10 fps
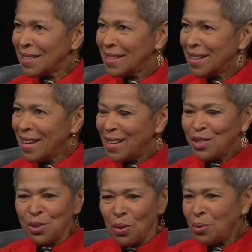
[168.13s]
Mm-hmm.
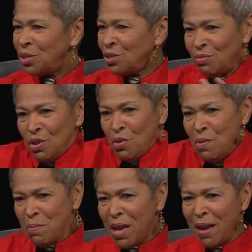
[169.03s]
So it's
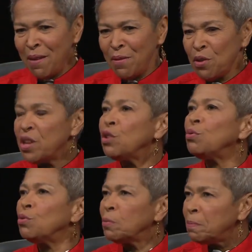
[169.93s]
human behavior in
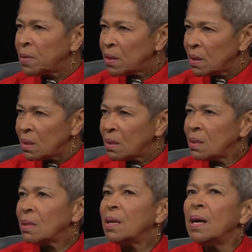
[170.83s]

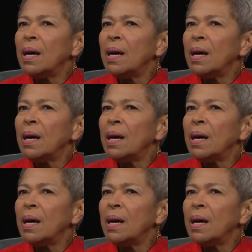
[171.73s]
groups,